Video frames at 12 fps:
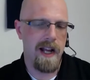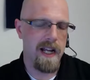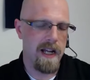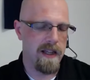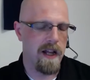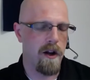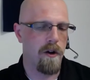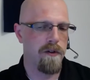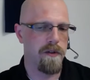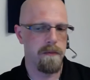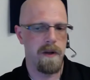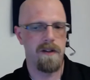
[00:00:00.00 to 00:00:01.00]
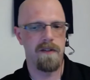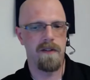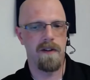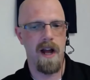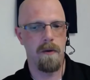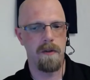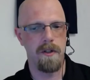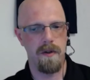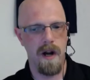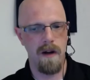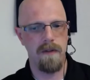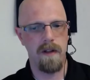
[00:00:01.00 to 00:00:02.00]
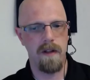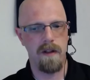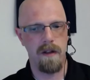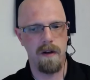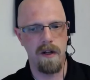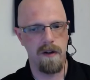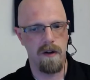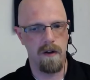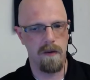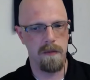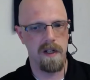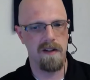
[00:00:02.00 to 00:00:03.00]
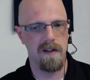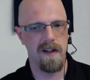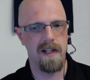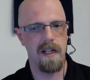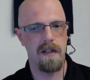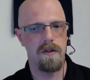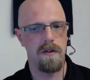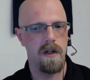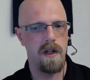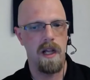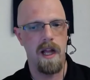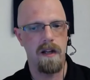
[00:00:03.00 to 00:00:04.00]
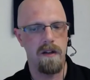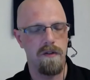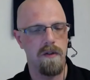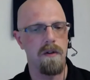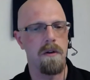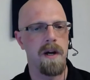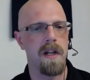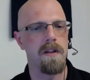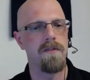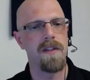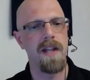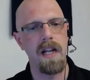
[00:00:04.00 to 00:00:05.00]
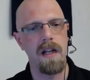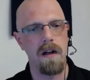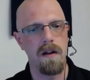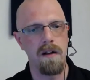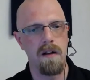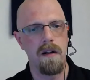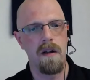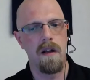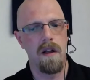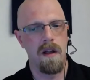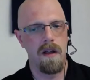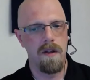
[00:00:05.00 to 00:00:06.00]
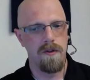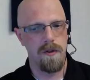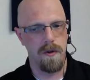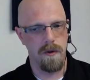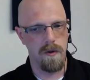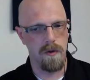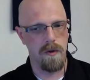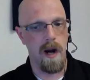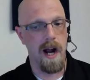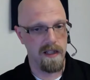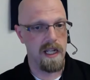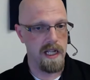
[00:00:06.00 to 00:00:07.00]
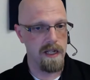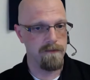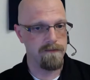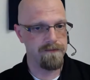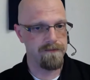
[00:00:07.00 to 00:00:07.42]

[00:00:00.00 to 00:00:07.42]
again, that also depends on how much traffic there is at home, because I need to collect a certain amount of data to crack the key.